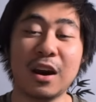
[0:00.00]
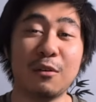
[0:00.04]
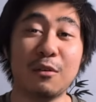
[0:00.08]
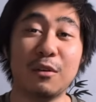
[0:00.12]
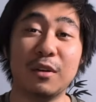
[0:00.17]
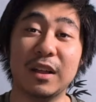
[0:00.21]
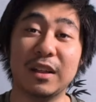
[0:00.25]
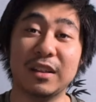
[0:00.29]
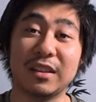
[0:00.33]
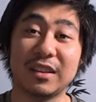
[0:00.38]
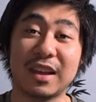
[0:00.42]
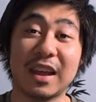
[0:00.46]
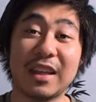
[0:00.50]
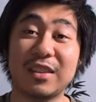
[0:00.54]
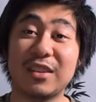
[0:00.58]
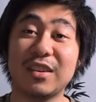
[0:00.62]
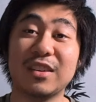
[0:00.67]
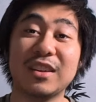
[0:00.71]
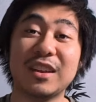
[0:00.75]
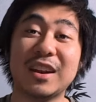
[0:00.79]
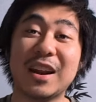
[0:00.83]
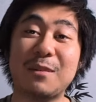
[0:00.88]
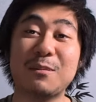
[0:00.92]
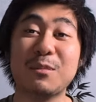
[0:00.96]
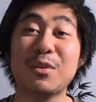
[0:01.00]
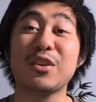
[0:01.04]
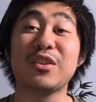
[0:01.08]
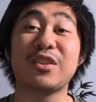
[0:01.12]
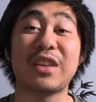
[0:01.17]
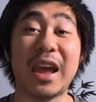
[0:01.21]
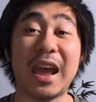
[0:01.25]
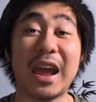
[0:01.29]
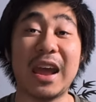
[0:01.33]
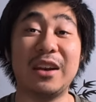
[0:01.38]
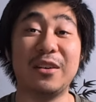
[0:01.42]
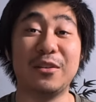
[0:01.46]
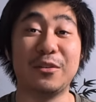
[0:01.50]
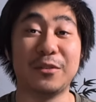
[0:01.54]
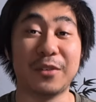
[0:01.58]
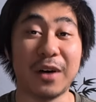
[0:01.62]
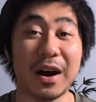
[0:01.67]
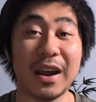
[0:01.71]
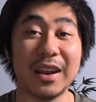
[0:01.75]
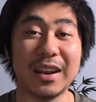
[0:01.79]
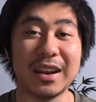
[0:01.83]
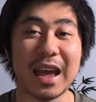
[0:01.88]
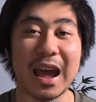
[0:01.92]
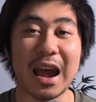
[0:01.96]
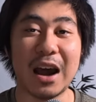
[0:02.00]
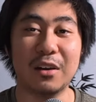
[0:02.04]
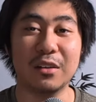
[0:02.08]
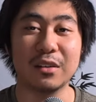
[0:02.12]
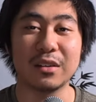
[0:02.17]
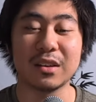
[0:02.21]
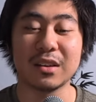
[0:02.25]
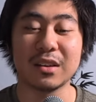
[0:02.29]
Well, let's get to the numbers and find out.